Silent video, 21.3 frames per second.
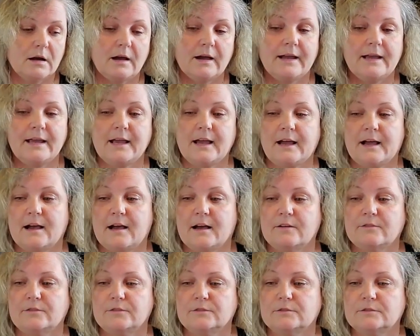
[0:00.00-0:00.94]
I
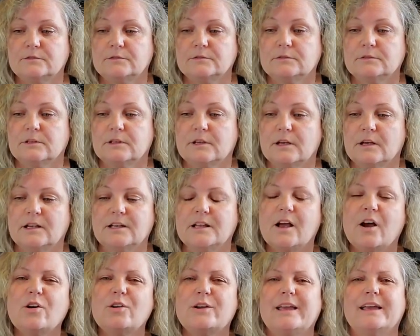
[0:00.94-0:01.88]
have.
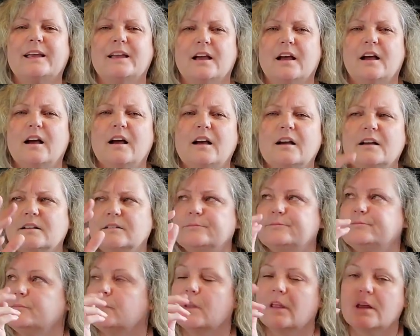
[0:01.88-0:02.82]
Okay.
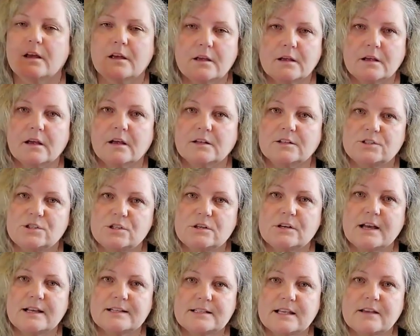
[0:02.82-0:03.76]
Do you
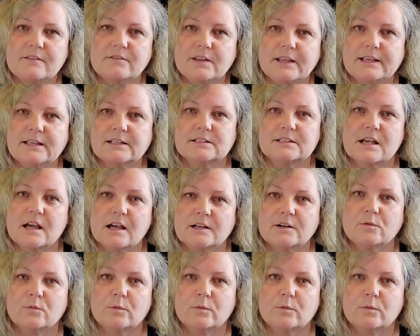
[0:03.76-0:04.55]
guys have like a ton of